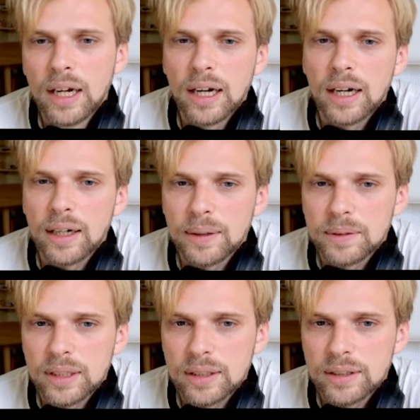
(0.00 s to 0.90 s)

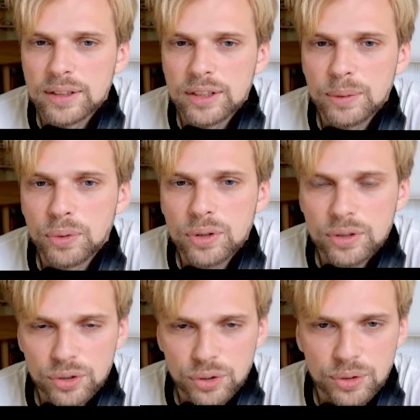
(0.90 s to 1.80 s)
The ZBook
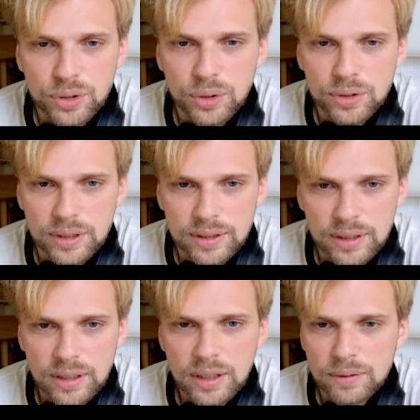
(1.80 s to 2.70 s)
Studio
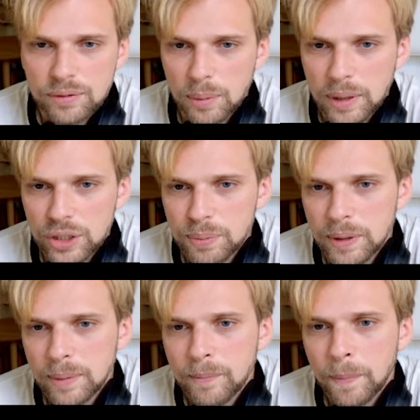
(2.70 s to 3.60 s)
16 from
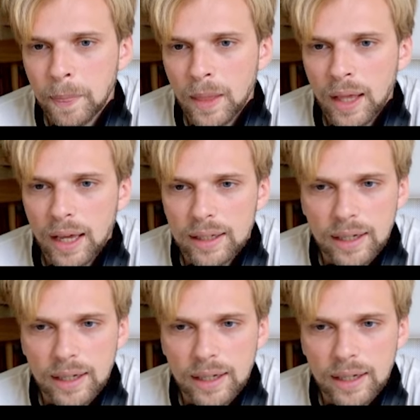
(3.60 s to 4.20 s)
HP, and